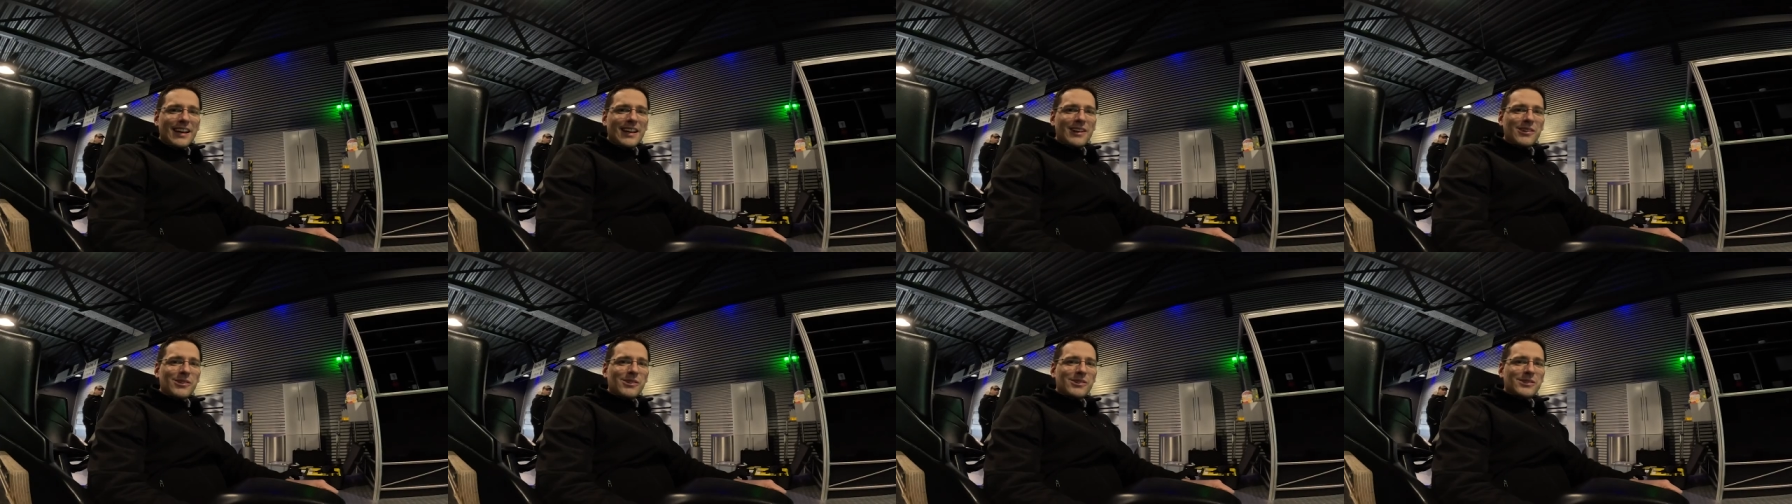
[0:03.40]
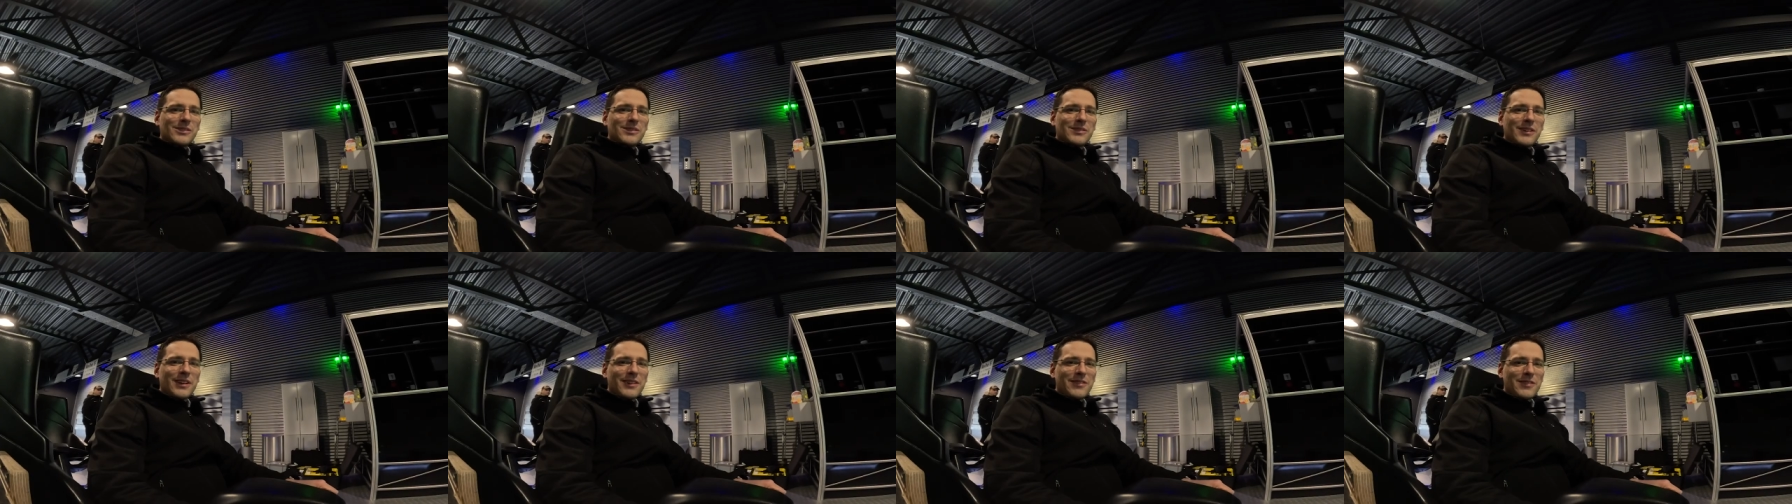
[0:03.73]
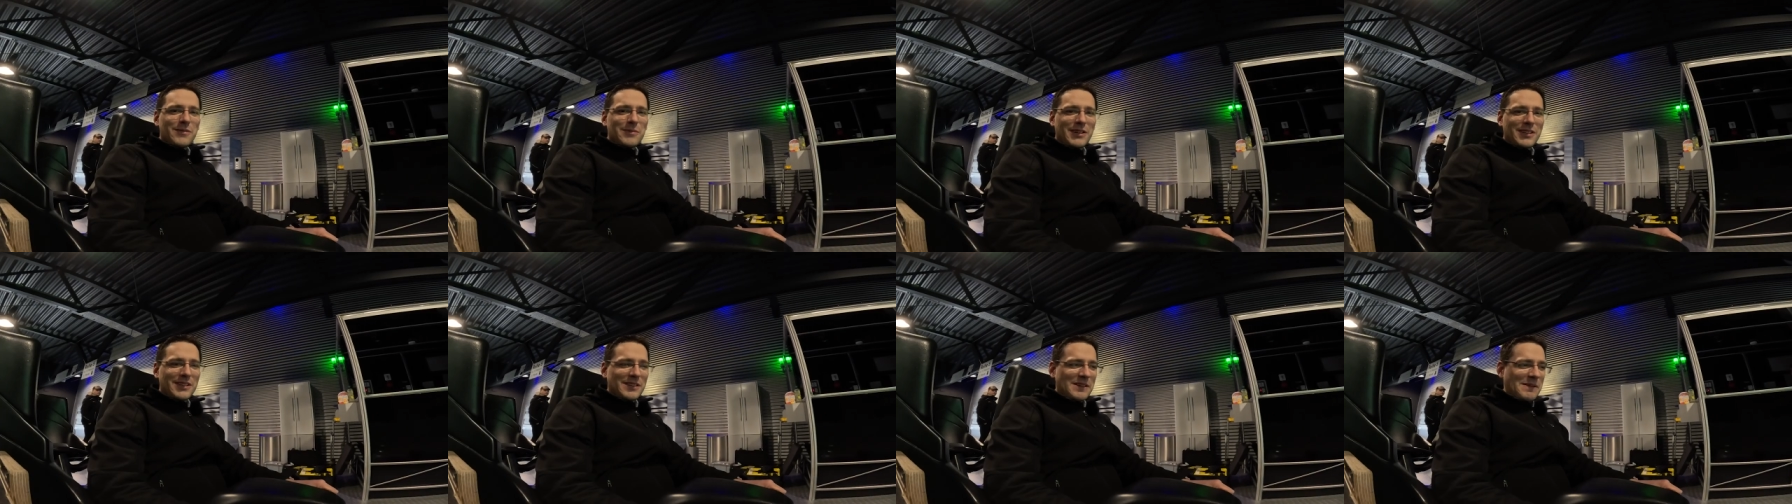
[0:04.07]
Hello,
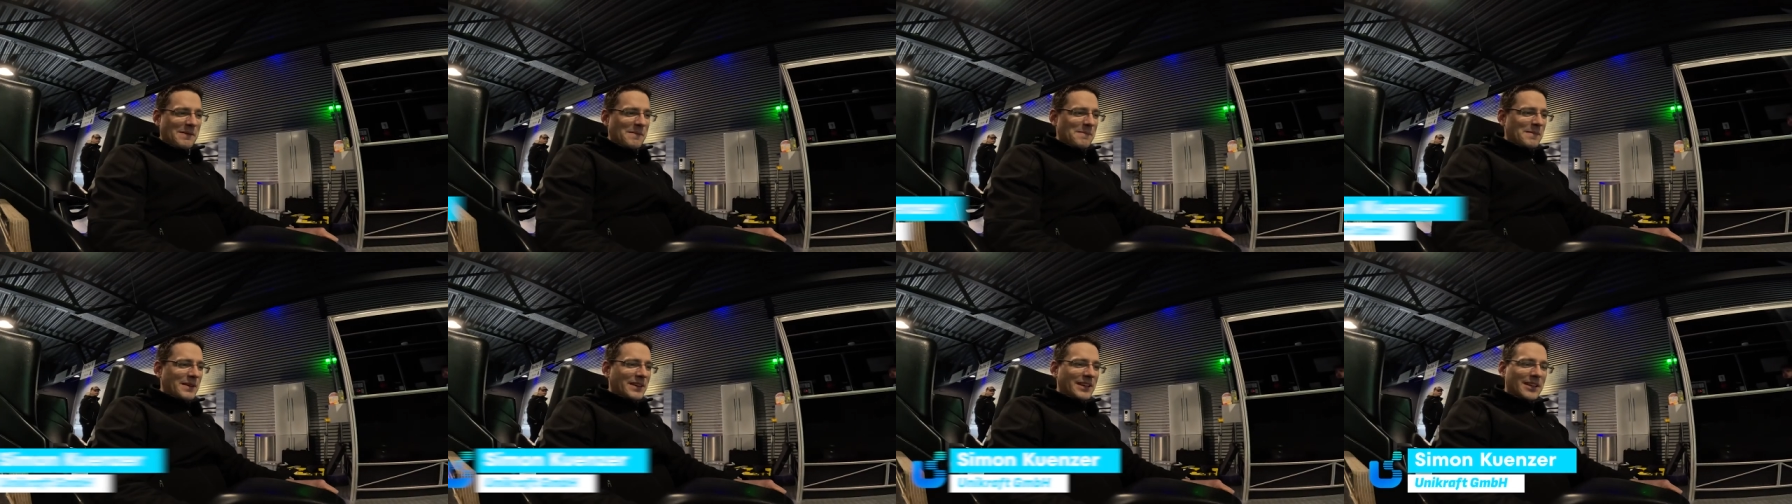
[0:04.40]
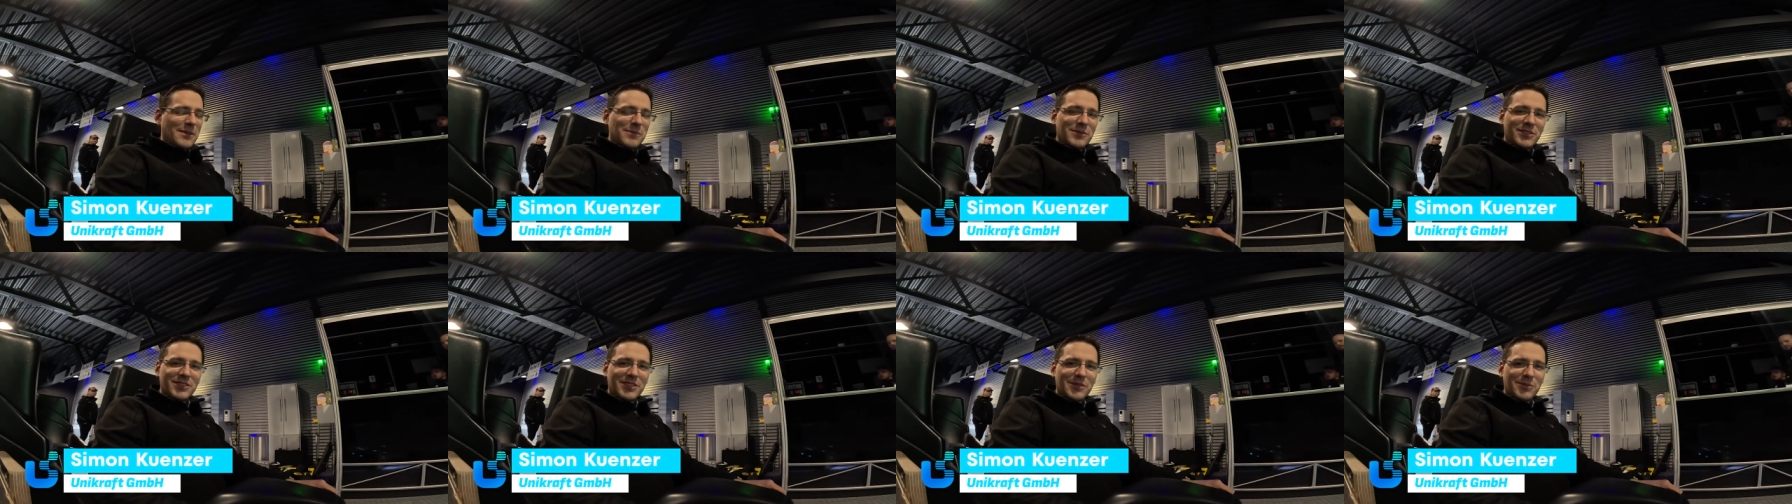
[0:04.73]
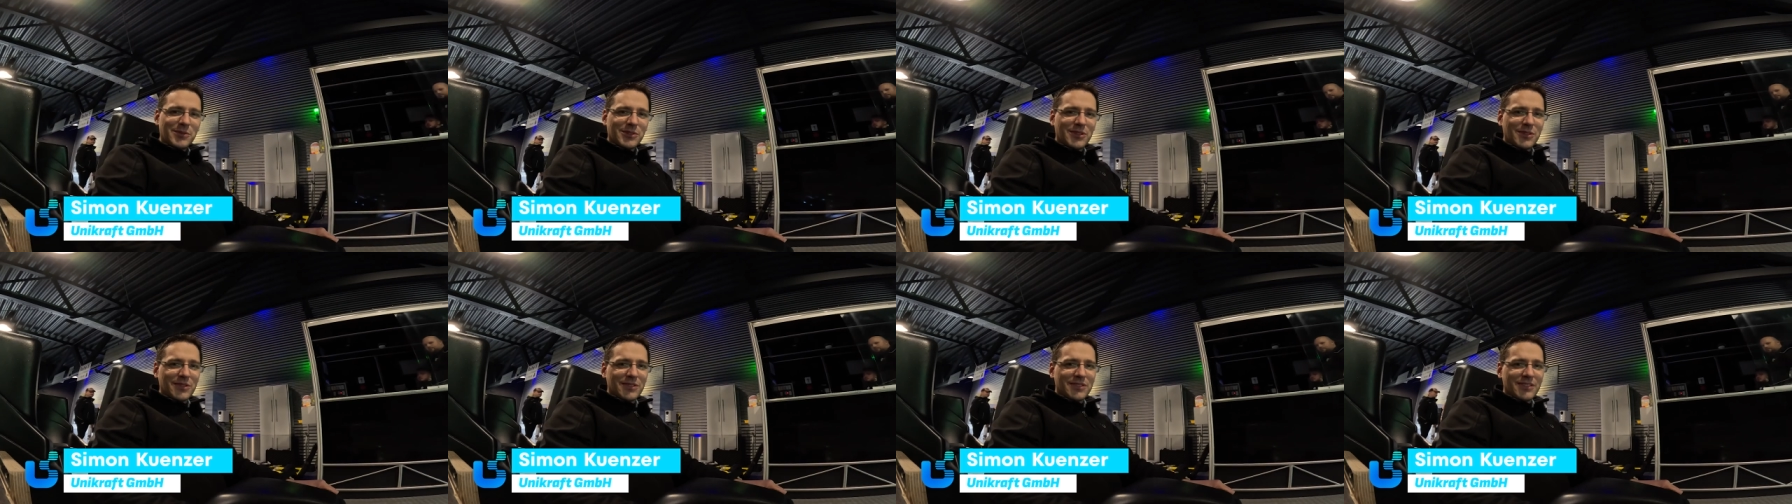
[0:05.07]
everybody. My name is
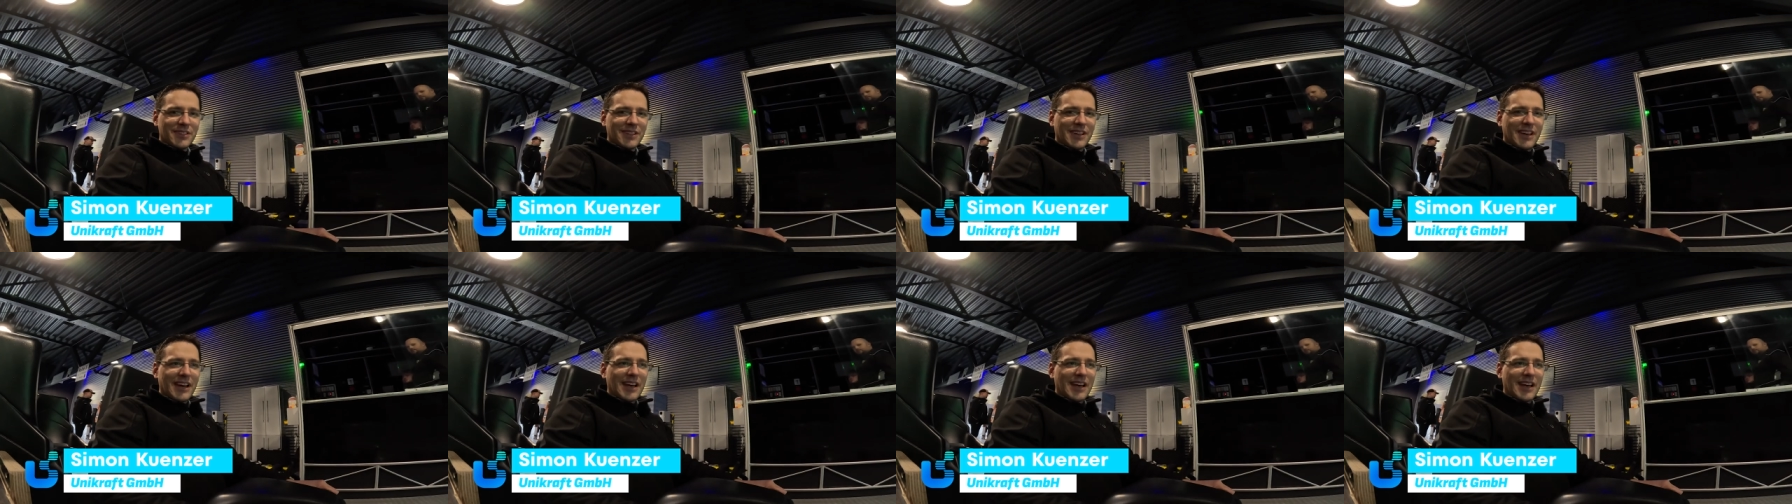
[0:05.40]
Simon Künzer.